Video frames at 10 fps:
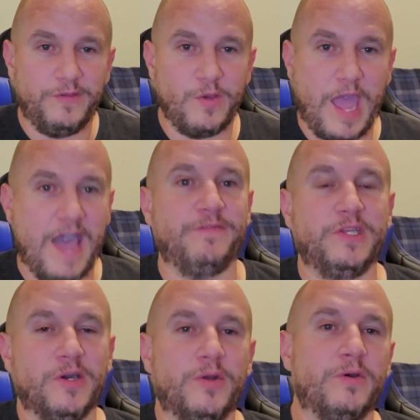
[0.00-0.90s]
If you have
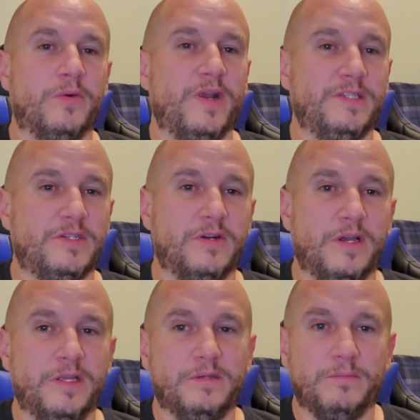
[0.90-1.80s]
to go to a
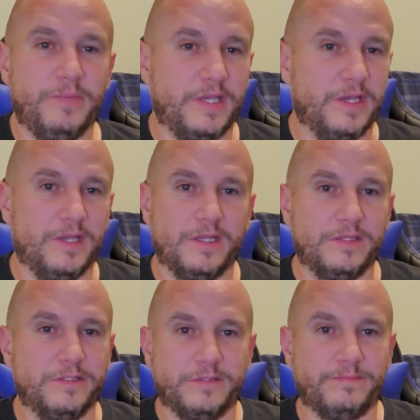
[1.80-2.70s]
restaurant, because you
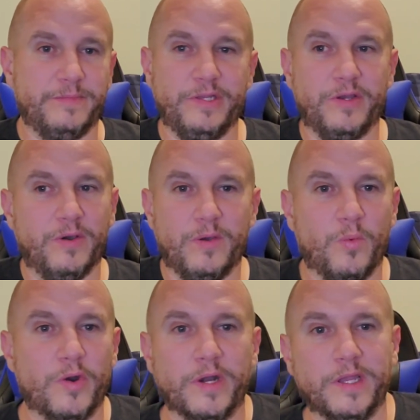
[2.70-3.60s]
know, if you have to
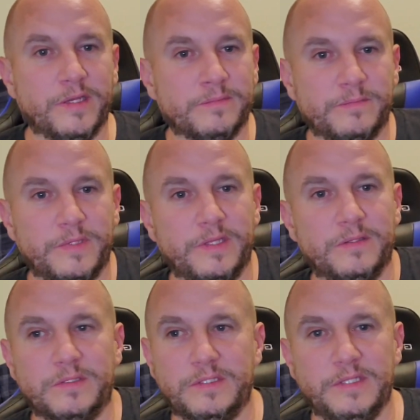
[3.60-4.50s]
go to a restaurant,